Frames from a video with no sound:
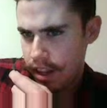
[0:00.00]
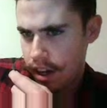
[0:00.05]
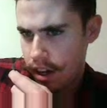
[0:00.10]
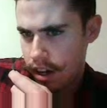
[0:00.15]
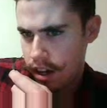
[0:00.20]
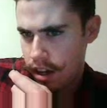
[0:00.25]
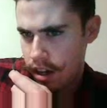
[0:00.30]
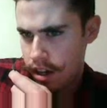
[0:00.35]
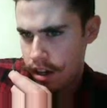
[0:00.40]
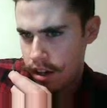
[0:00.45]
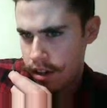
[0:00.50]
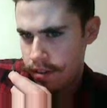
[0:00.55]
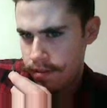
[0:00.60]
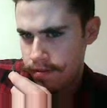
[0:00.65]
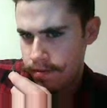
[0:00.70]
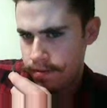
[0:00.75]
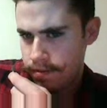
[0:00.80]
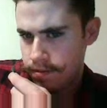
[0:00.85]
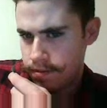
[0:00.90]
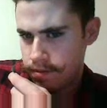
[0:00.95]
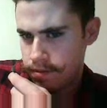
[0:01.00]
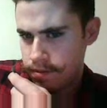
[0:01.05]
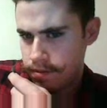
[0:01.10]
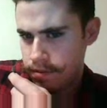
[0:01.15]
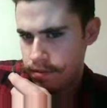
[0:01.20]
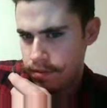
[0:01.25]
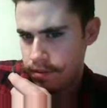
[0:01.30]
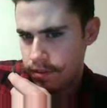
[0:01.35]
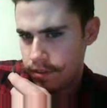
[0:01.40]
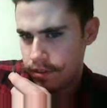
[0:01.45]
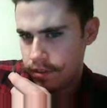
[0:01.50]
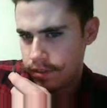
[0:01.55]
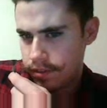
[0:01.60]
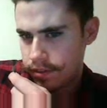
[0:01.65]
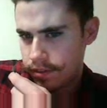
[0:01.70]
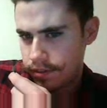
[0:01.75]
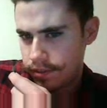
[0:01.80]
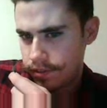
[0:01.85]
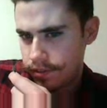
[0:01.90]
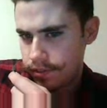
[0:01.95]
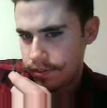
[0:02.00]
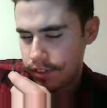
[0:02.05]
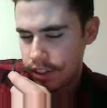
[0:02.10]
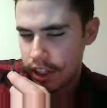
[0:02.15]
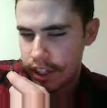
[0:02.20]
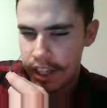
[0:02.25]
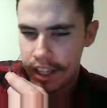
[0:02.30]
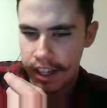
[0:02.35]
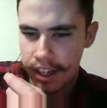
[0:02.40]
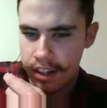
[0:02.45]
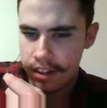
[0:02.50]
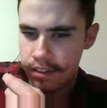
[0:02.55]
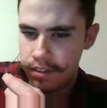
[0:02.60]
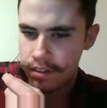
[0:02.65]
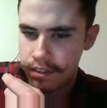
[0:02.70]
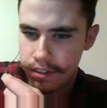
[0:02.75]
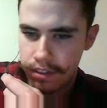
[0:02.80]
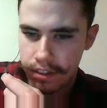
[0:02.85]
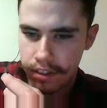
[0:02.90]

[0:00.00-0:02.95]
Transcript: Um, Again,